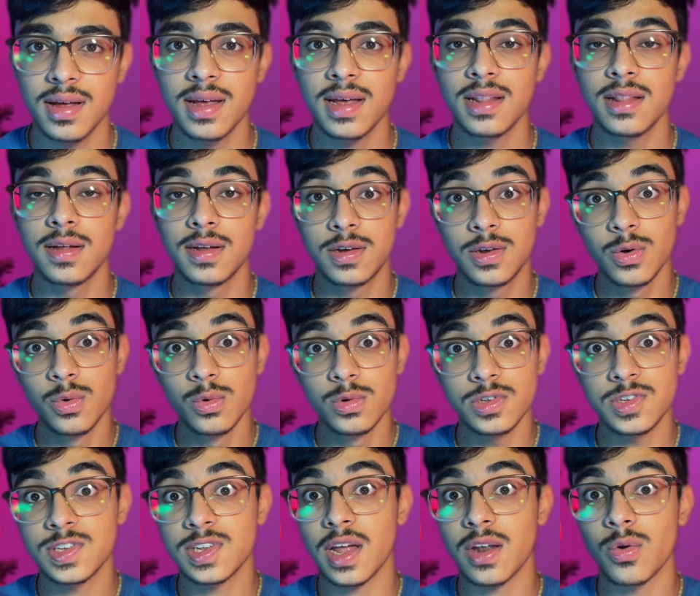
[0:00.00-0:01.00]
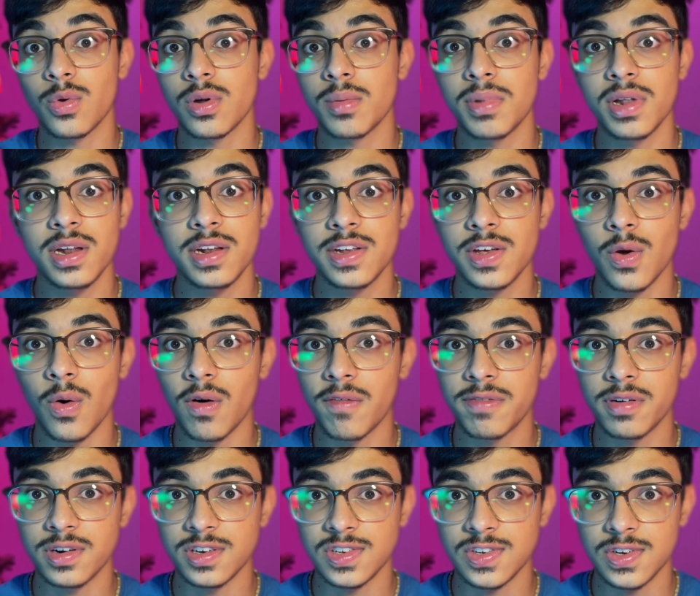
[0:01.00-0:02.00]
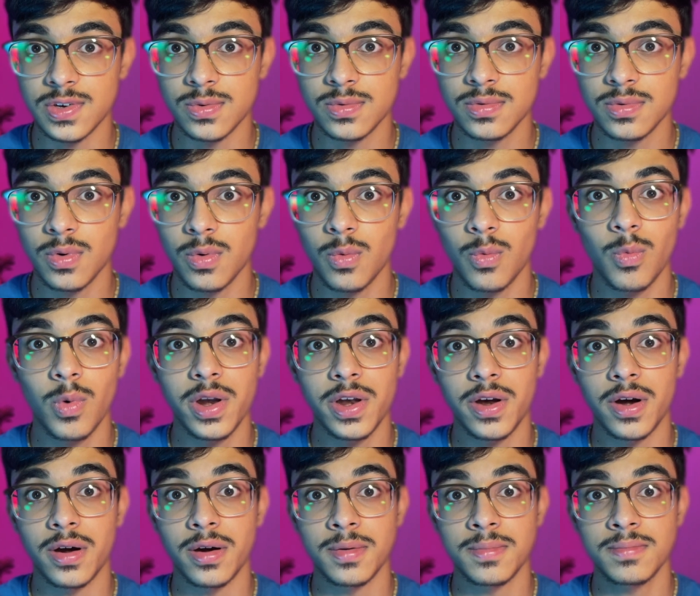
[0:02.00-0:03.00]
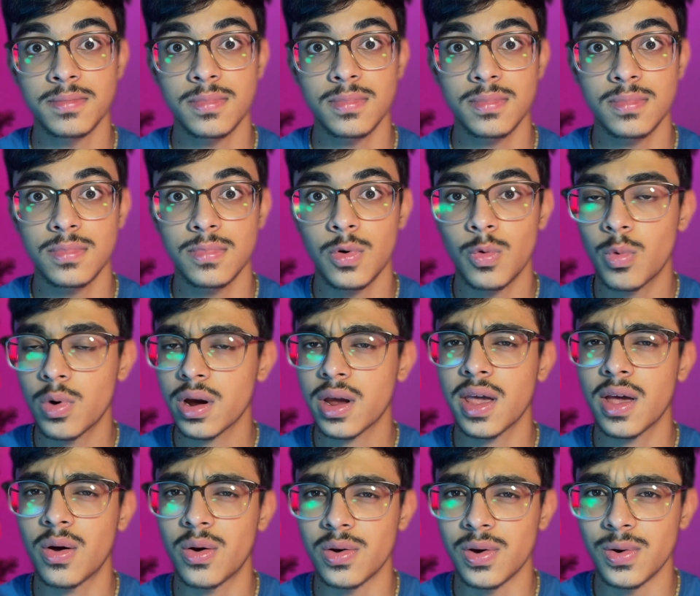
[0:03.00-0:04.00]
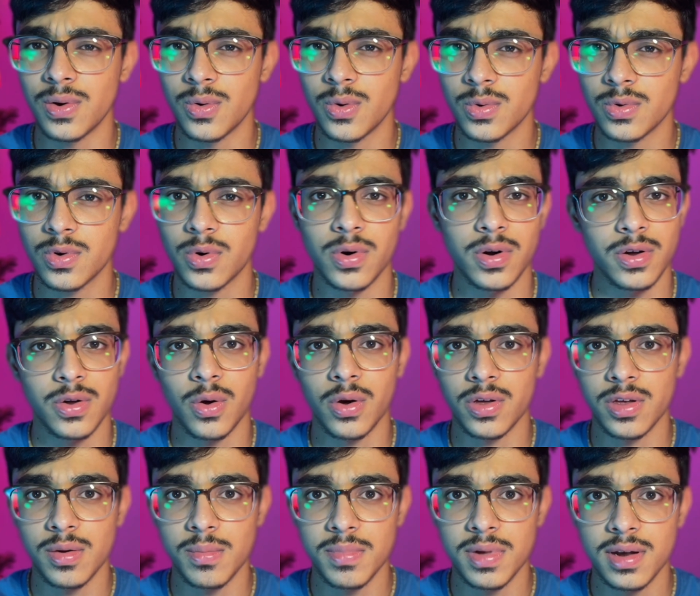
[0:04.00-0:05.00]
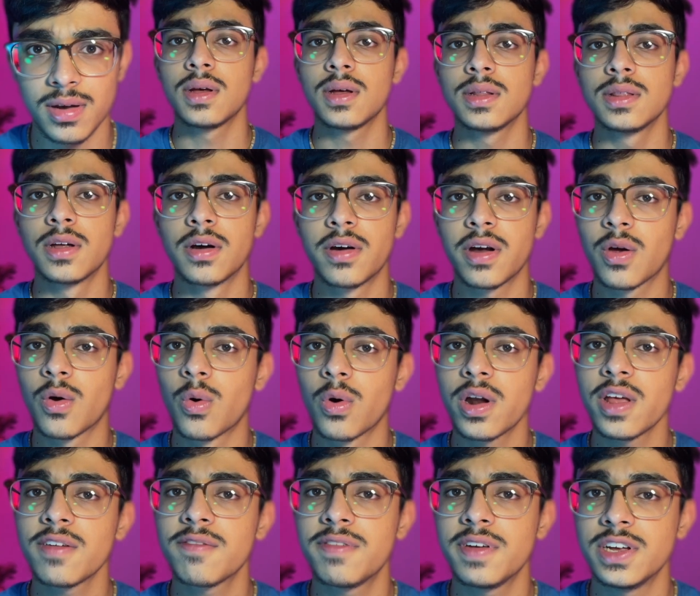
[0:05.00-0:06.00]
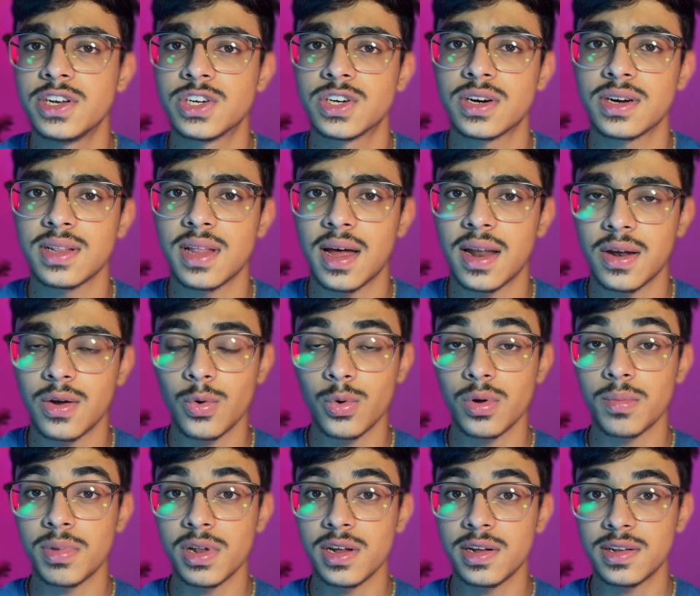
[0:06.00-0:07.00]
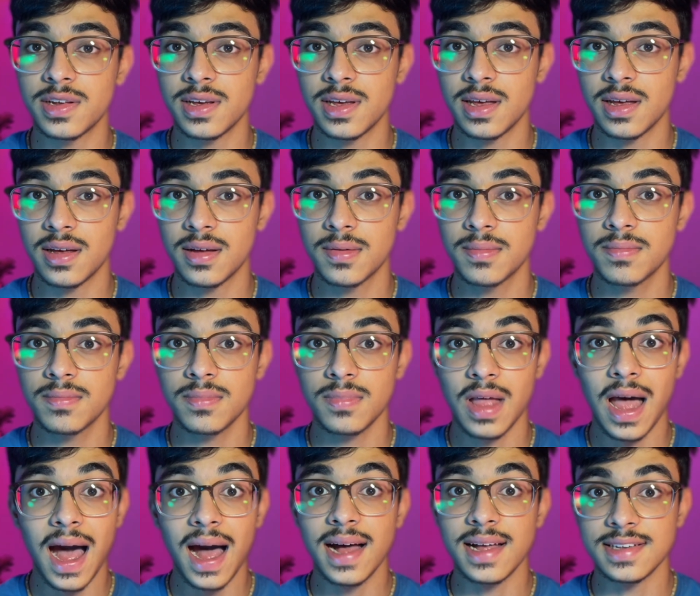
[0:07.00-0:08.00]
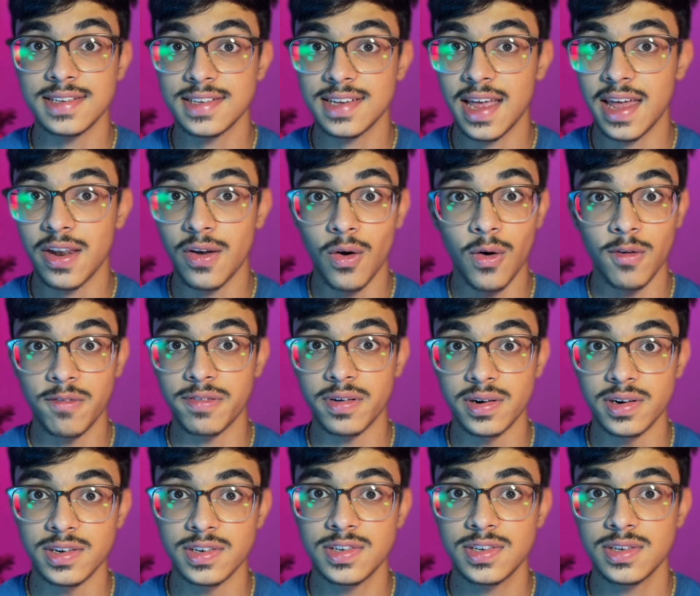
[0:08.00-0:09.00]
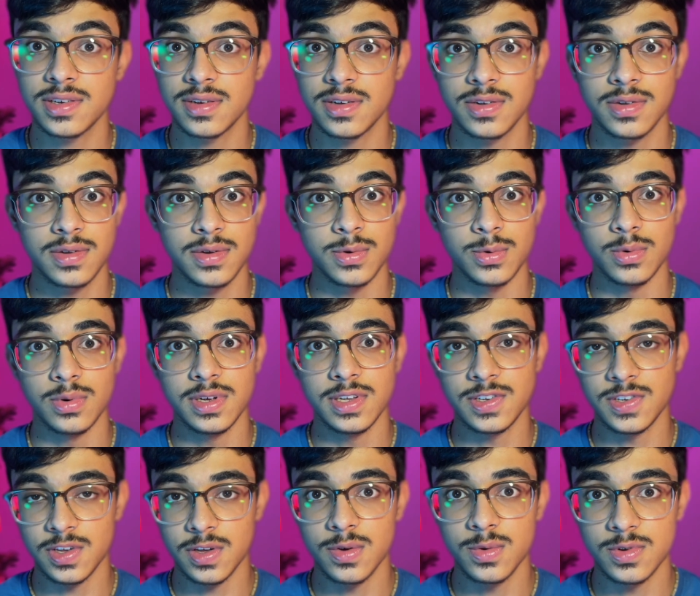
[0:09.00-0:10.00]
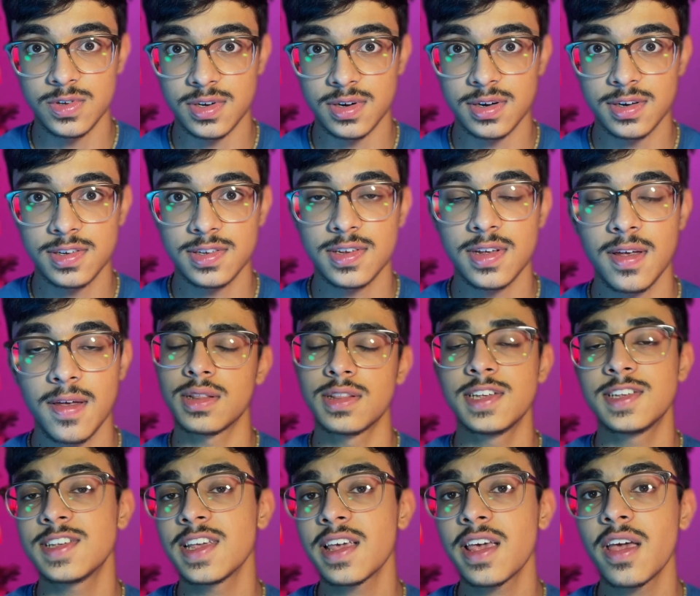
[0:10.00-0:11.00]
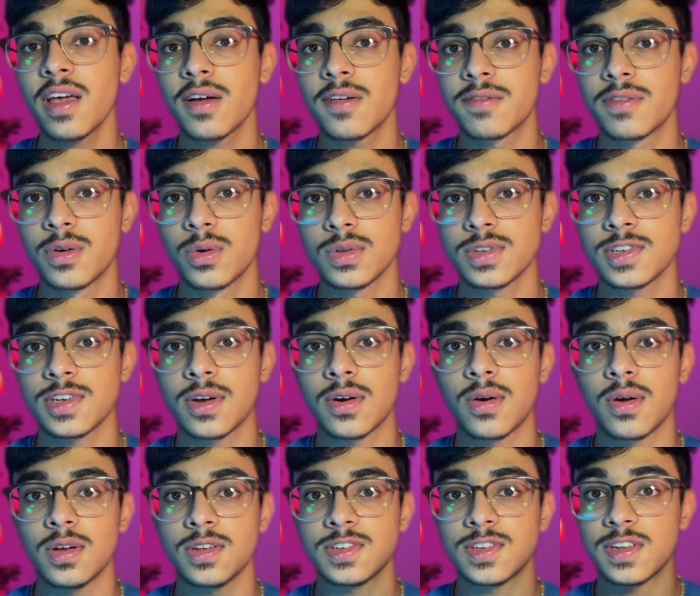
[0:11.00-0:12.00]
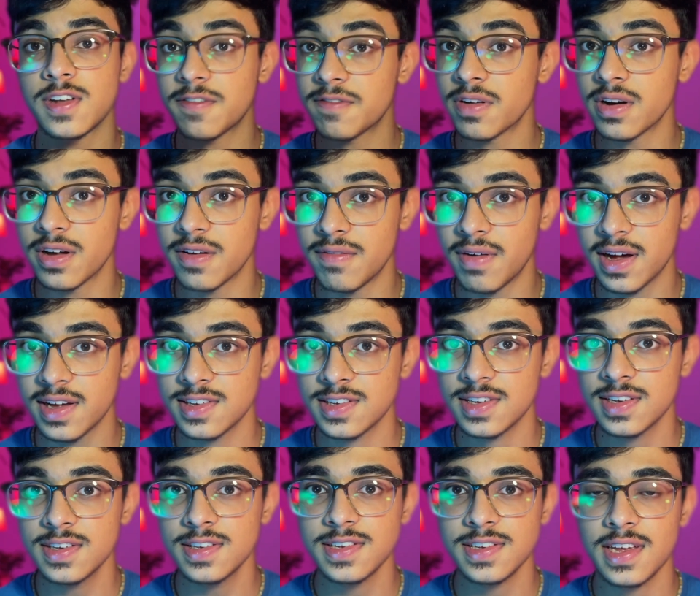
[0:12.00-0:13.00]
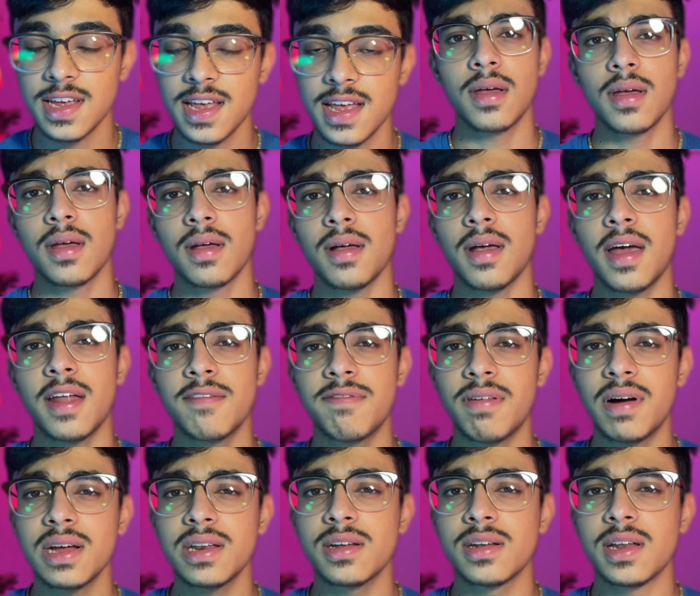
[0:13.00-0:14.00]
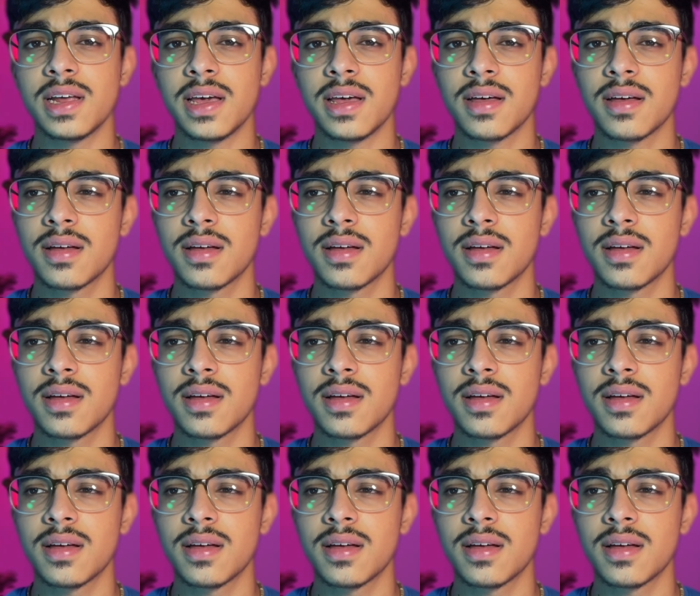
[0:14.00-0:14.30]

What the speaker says: the tools that Notability offers you when you're working on a note or a document, the recording feature that Notability has and offers to its users, the syncing of notes across different devices, and finally,